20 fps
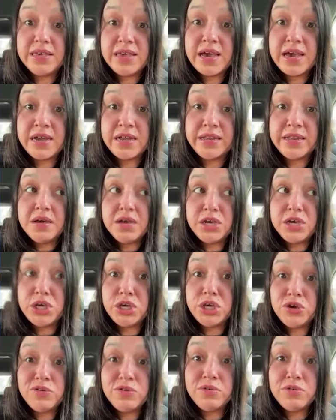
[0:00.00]
He had a
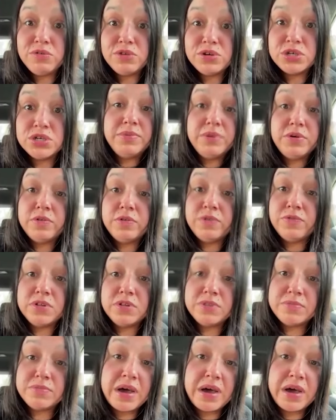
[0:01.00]
huge,
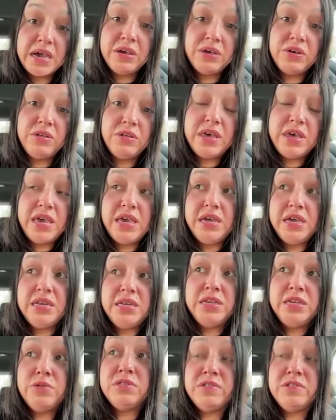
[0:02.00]
beautiful smile
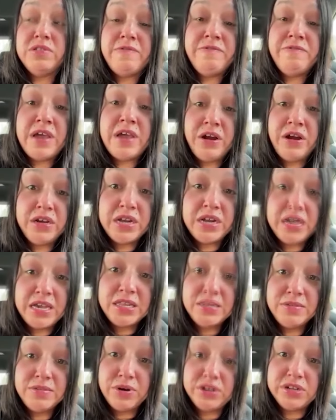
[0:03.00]
and he was a very
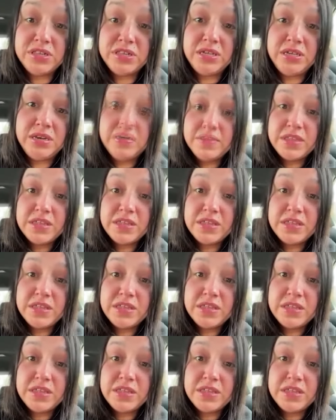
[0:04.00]
nice person.